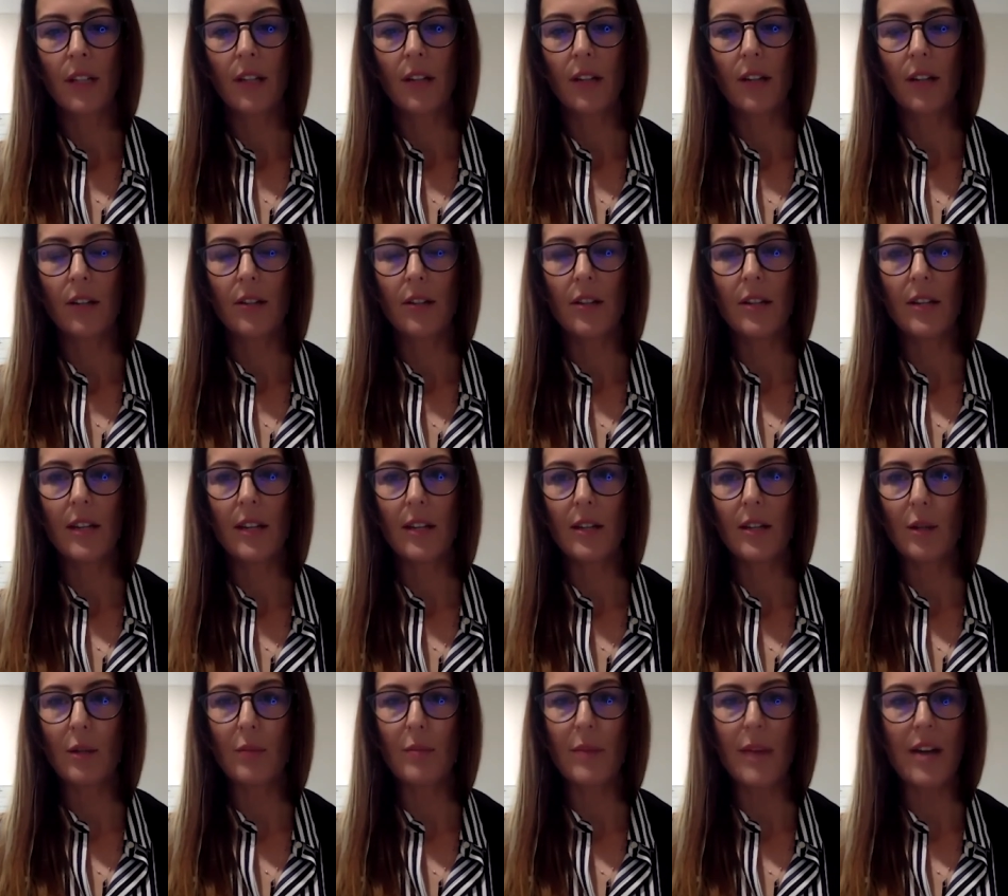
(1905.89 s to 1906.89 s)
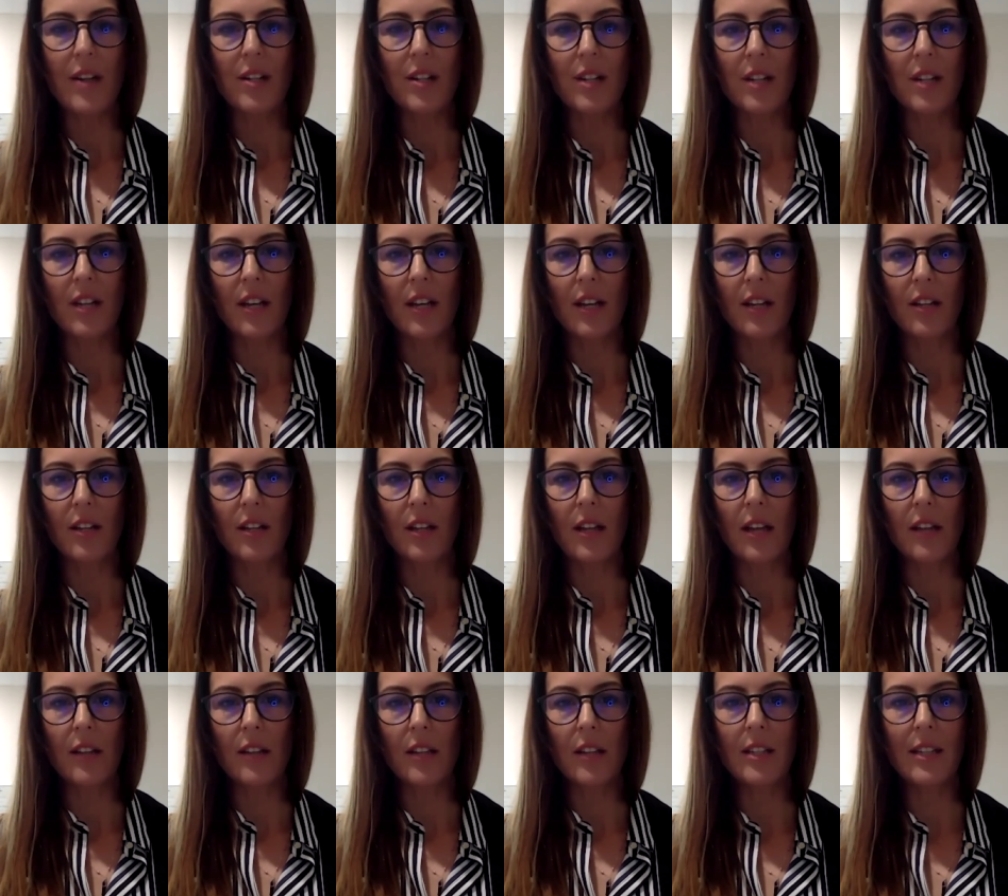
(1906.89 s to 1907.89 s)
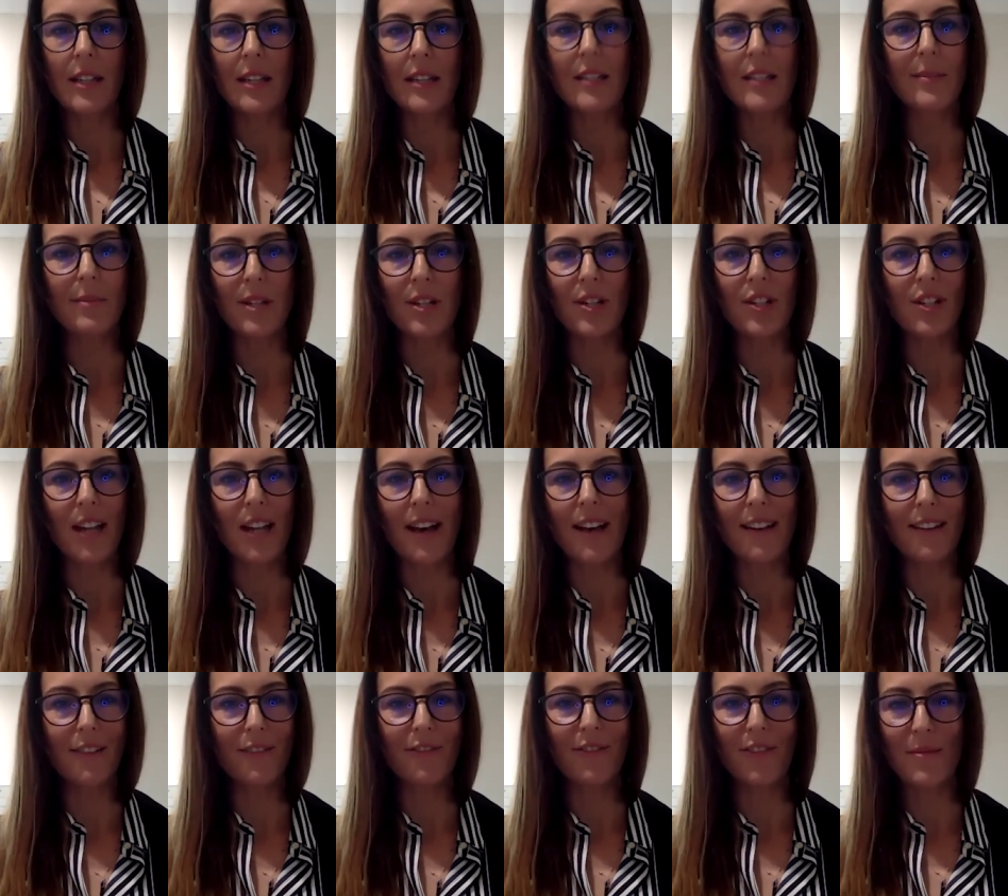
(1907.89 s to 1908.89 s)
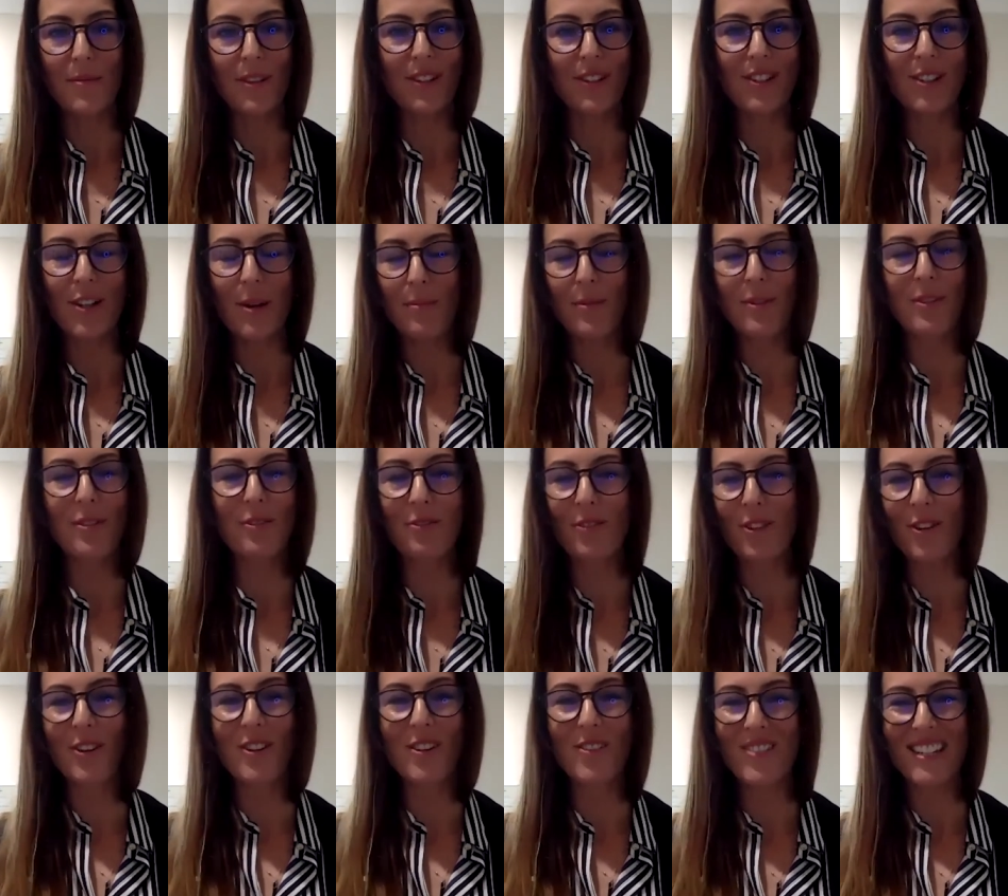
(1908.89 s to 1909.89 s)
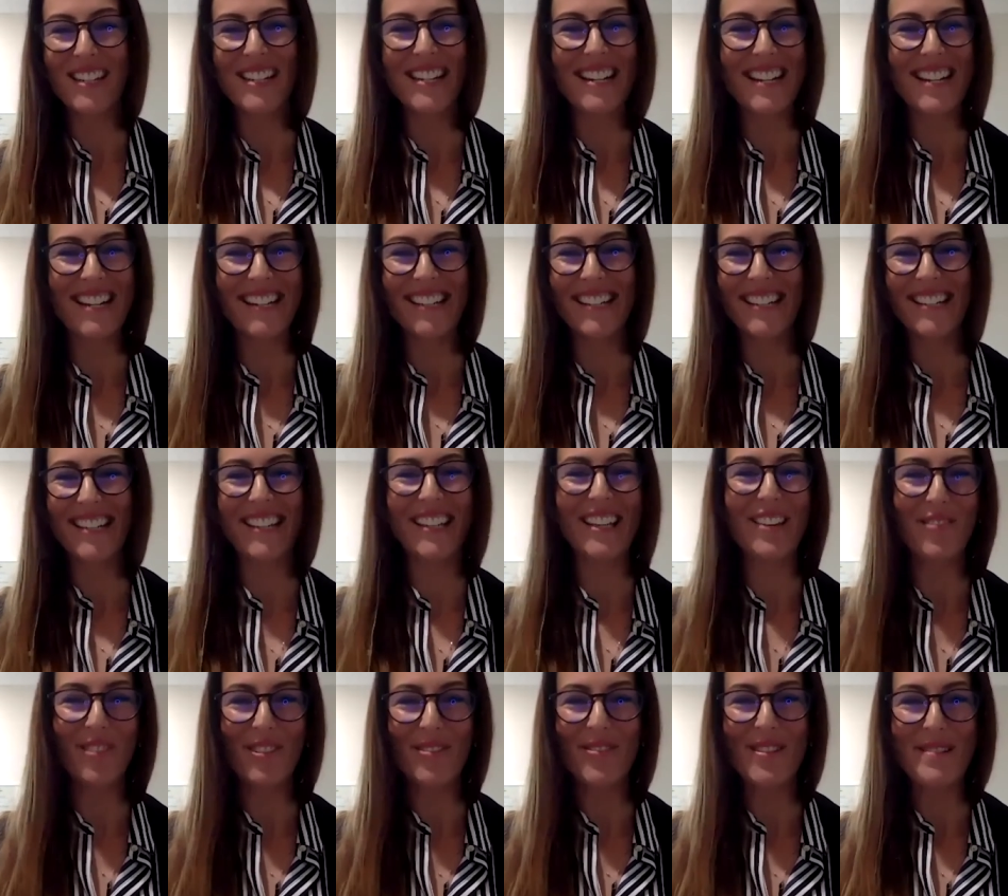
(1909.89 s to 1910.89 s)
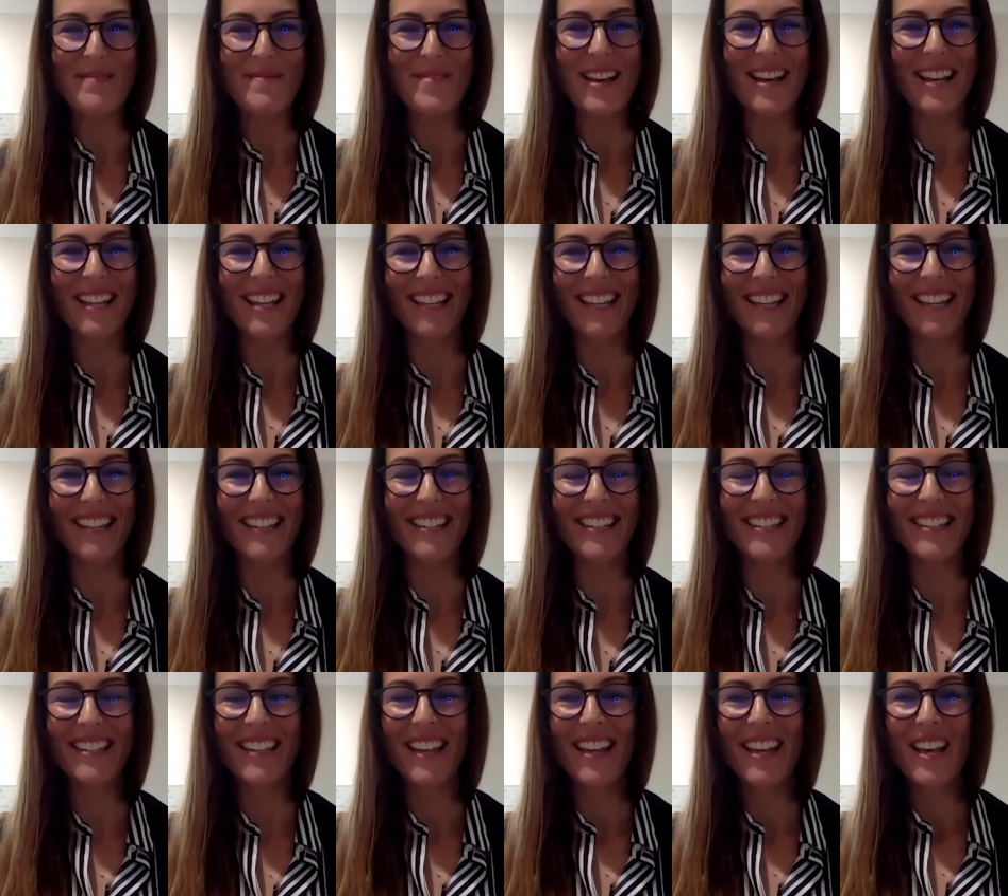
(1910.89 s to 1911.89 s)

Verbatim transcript: You know, you get so passionate and you're like, this needs to be shouted from the top of the roofs, and I need to tell everyone about this.